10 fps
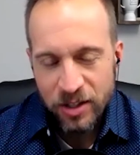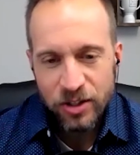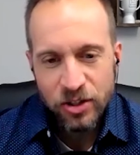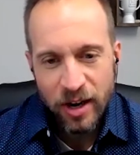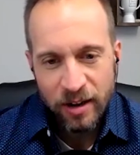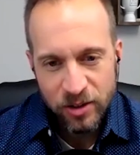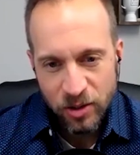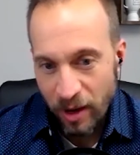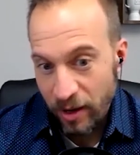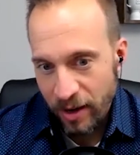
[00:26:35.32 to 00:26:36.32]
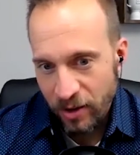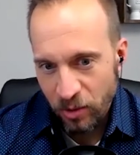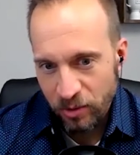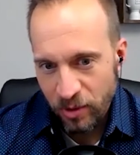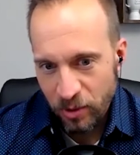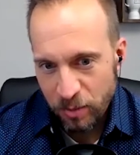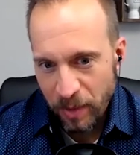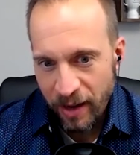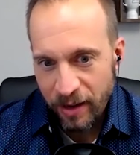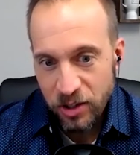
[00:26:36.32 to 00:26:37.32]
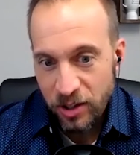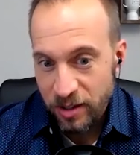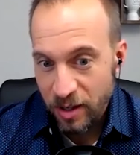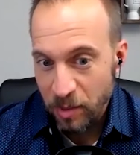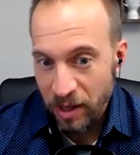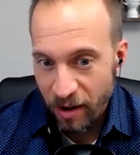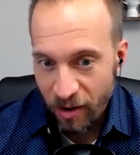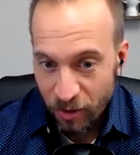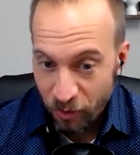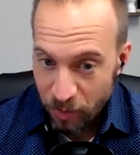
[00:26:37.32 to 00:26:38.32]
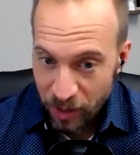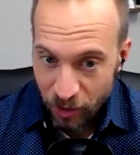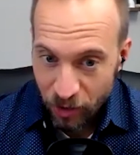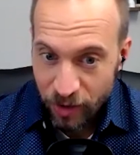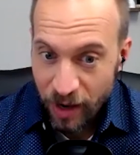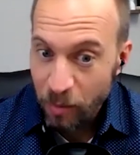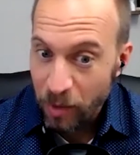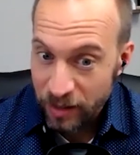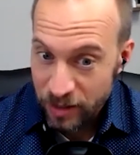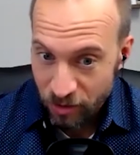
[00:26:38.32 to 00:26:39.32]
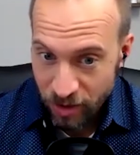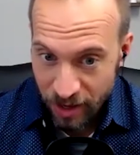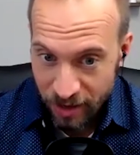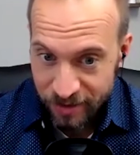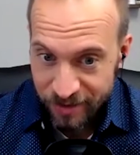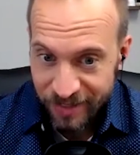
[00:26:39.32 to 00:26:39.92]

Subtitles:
as a child, so I don't know Spanish, and it's going to be a lot harder for me to learn now, but I still can.